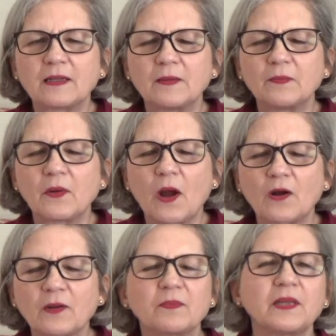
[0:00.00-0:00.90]
com are
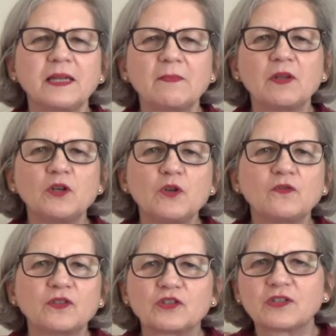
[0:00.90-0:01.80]
completing
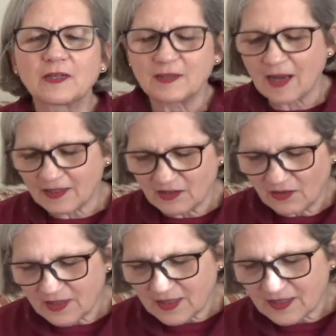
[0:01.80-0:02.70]
maneuvers success
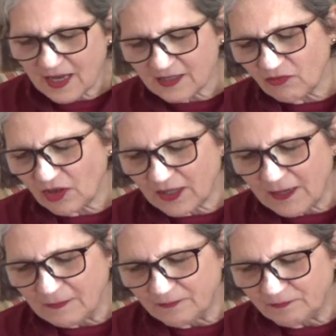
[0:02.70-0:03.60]

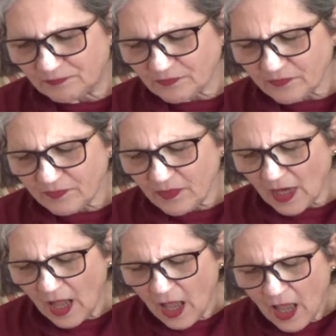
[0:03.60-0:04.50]
successfully.
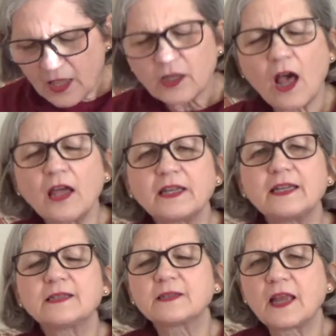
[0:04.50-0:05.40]
God
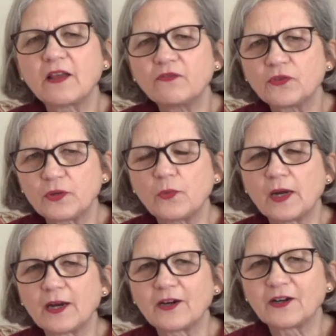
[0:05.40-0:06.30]
is
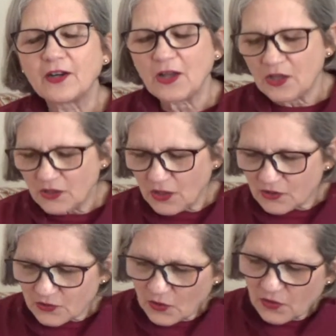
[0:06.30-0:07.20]
everywhere
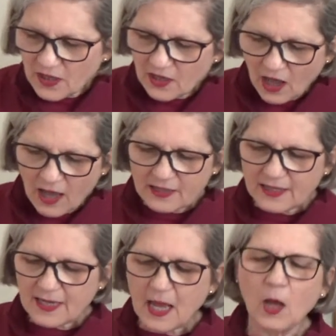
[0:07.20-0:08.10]
so that God
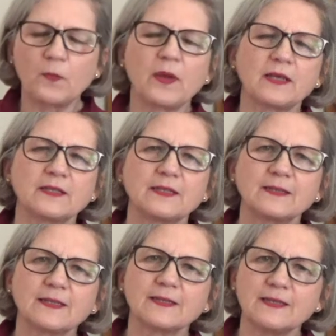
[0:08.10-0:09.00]
can help us
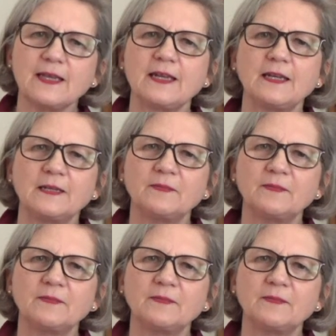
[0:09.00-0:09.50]
succeed.